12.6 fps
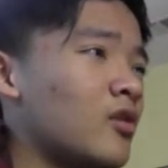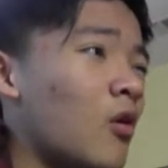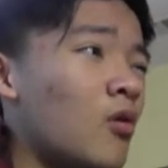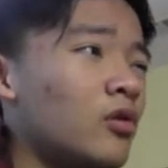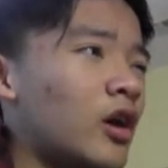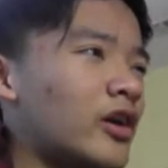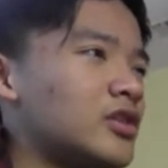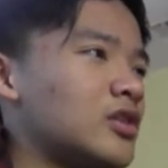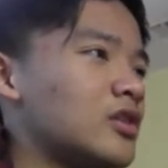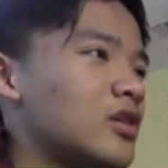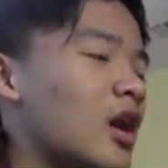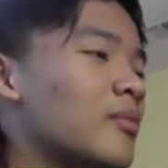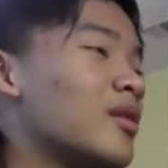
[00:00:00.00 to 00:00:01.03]
gold actually
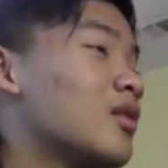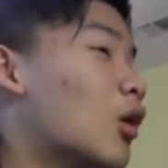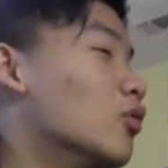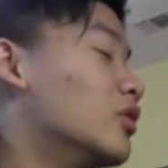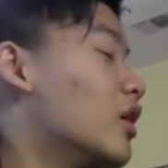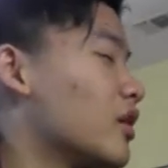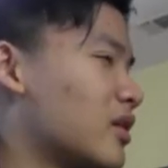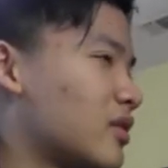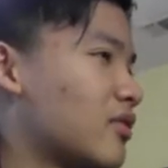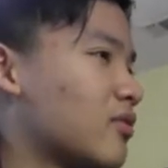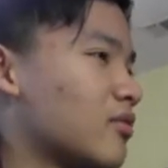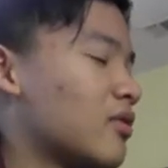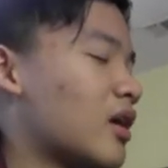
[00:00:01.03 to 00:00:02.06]
comes in gold nuggets,